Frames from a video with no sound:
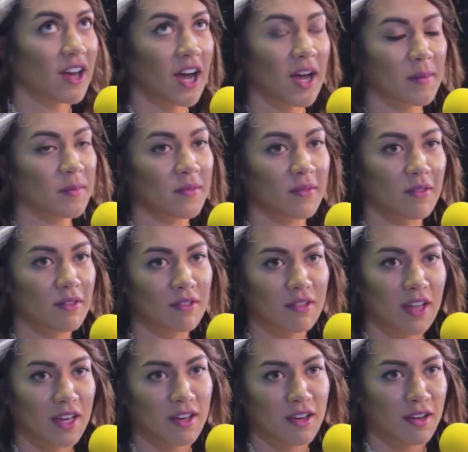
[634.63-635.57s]
I'm
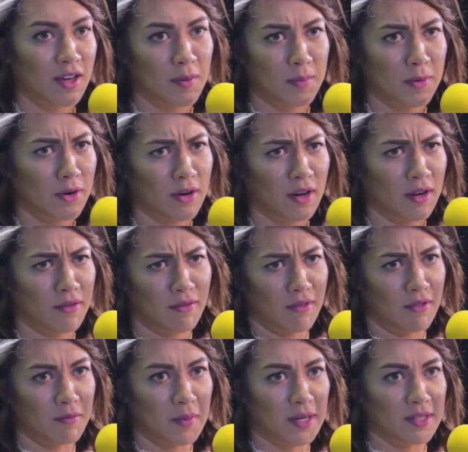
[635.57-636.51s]
like a hypocrite
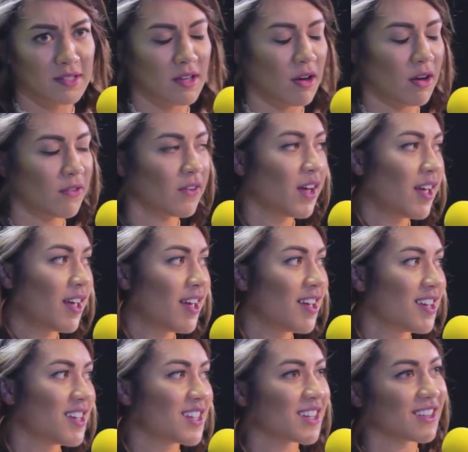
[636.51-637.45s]
on myself
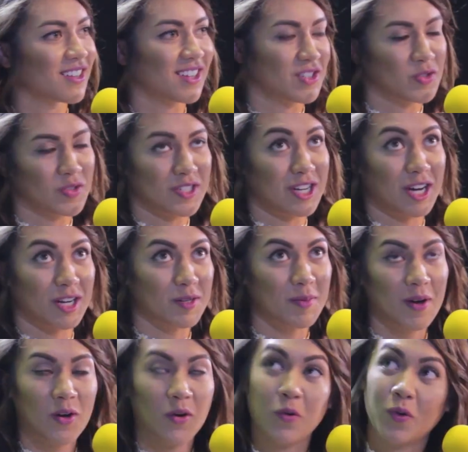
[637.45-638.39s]
because we talked
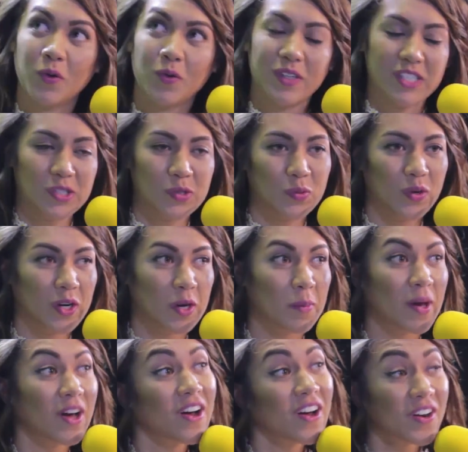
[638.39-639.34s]
about what we should worry
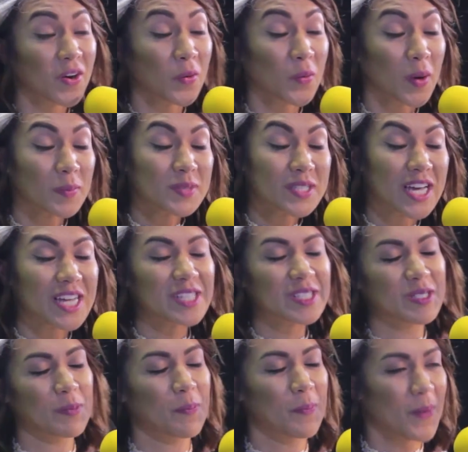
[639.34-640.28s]
about on our websites.